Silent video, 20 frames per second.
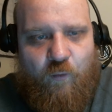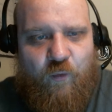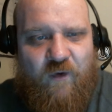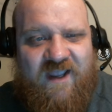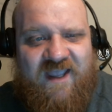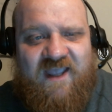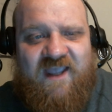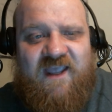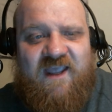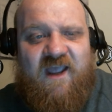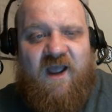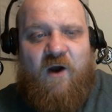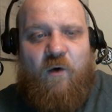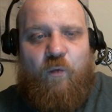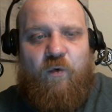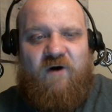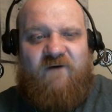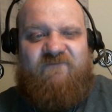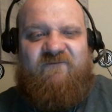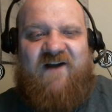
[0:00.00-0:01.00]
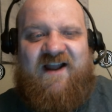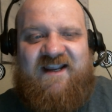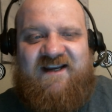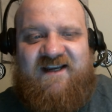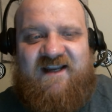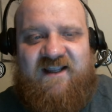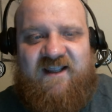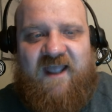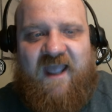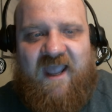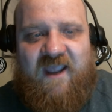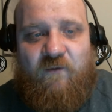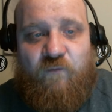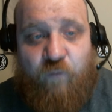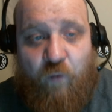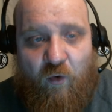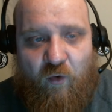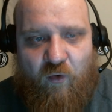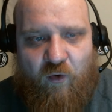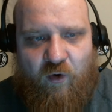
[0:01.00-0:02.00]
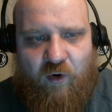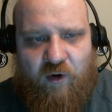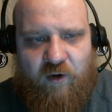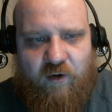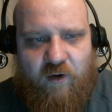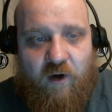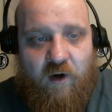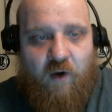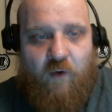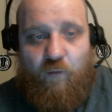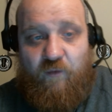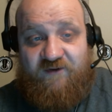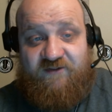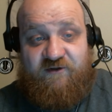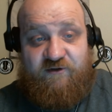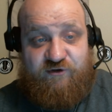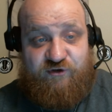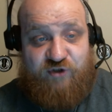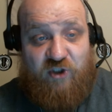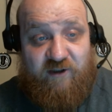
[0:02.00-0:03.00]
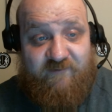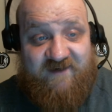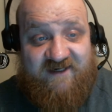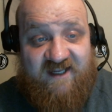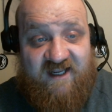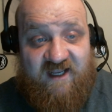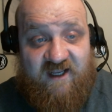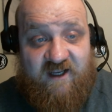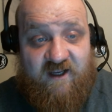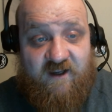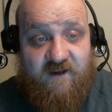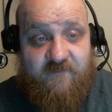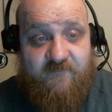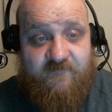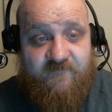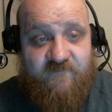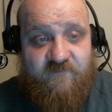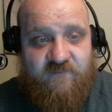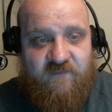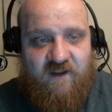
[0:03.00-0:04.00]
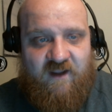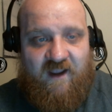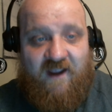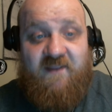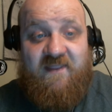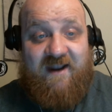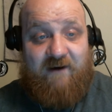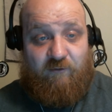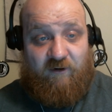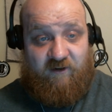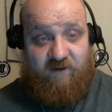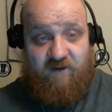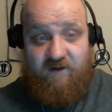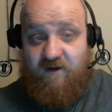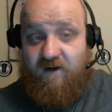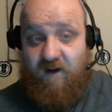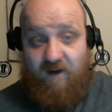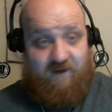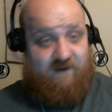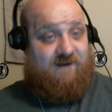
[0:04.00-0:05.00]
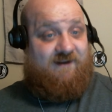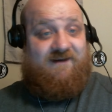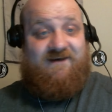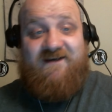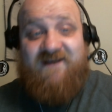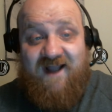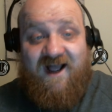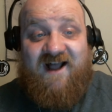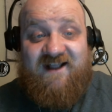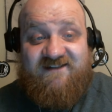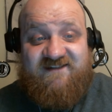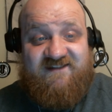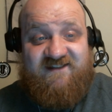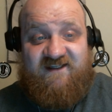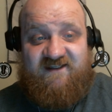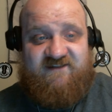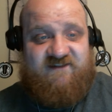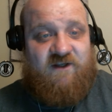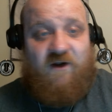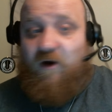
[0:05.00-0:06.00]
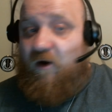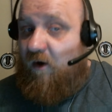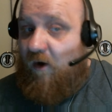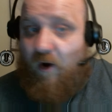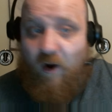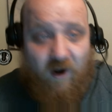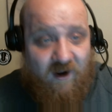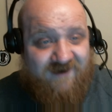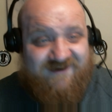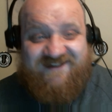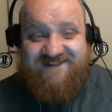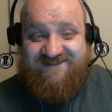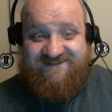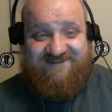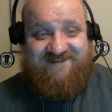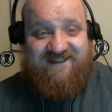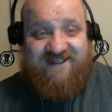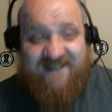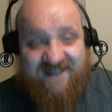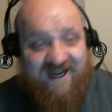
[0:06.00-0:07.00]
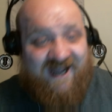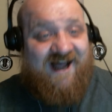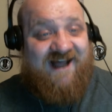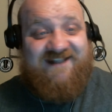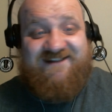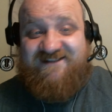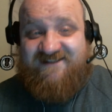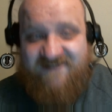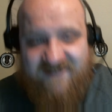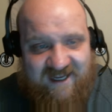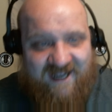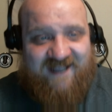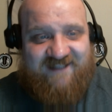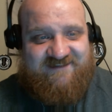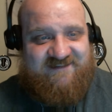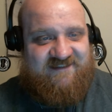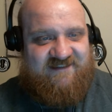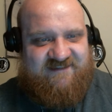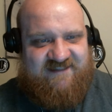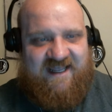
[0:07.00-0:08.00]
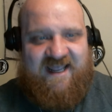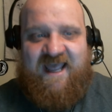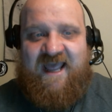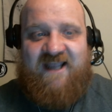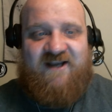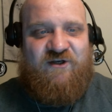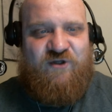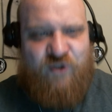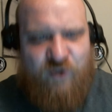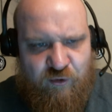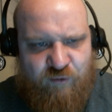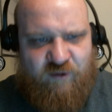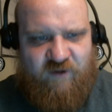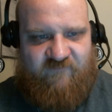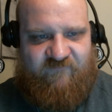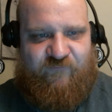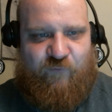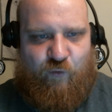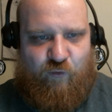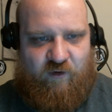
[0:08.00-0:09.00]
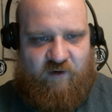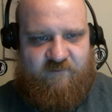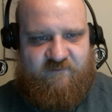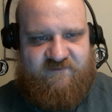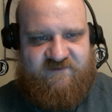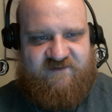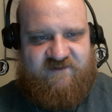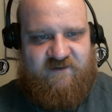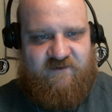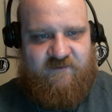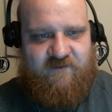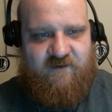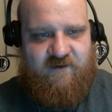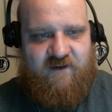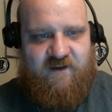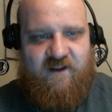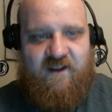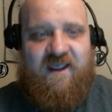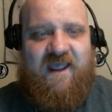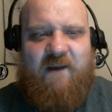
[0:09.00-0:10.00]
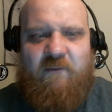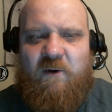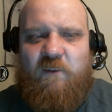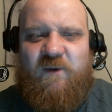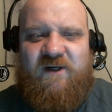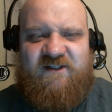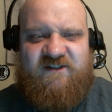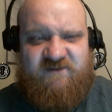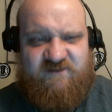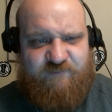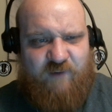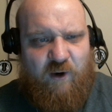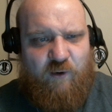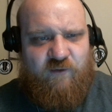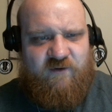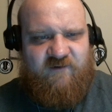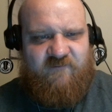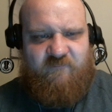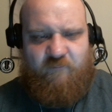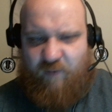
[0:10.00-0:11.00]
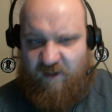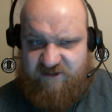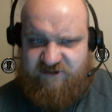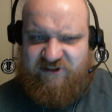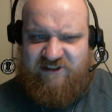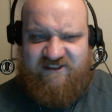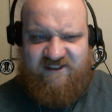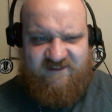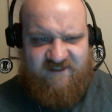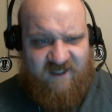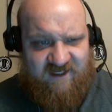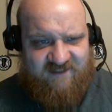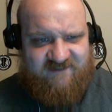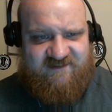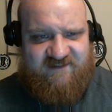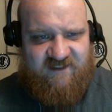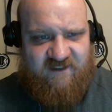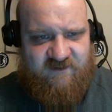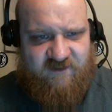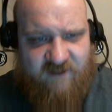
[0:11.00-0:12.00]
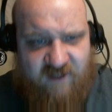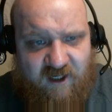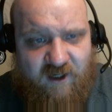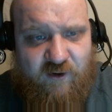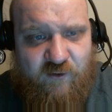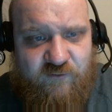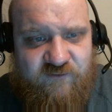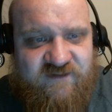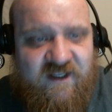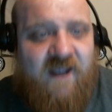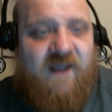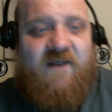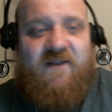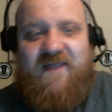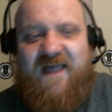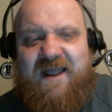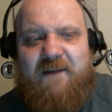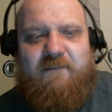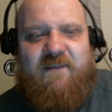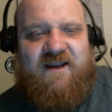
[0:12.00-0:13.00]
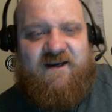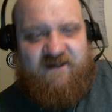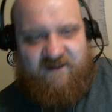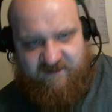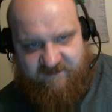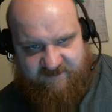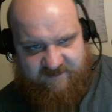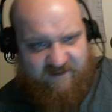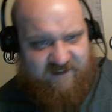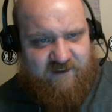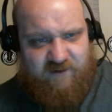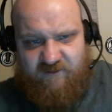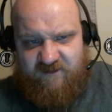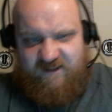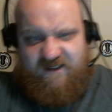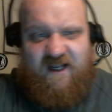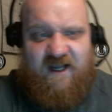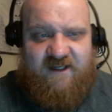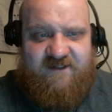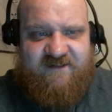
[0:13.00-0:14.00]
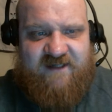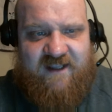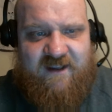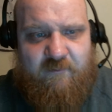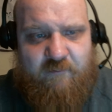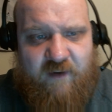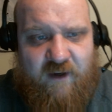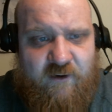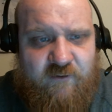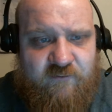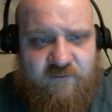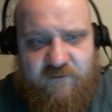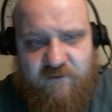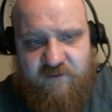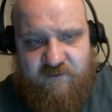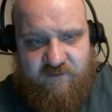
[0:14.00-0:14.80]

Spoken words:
We were fighting a war with Germany. And there were Nazis. Honest to God's Nazis, they had uniforms. And when we spoke of punching a Nazi in the nose, that meant getting on a goddamn boat,